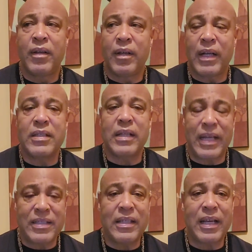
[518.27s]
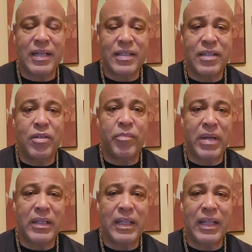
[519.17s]
And I said, I can see you
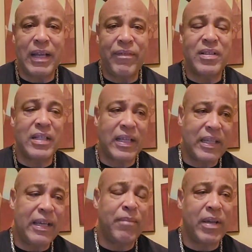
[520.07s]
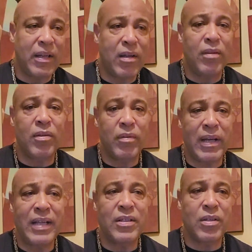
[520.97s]
about that life. He's like, yeah, man, all through
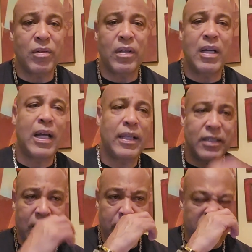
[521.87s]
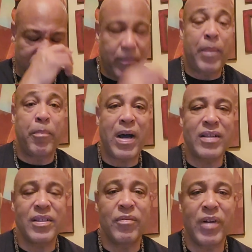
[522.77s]
high school and college, I
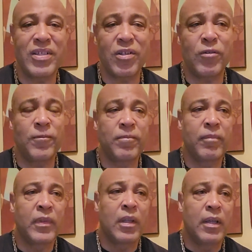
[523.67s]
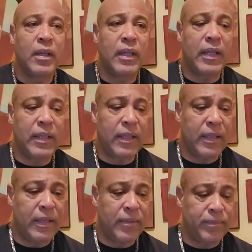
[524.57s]
boxed and wrestled. And
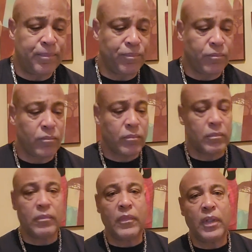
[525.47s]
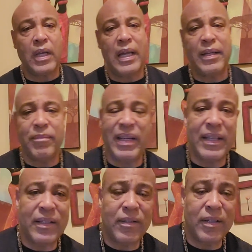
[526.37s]
I didn't
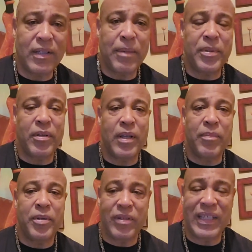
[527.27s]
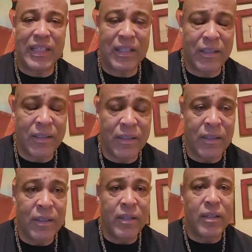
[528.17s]
make it to the WWE,
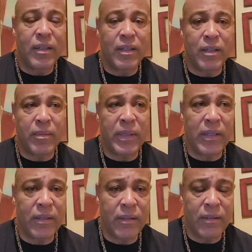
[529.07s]
you know what I mean?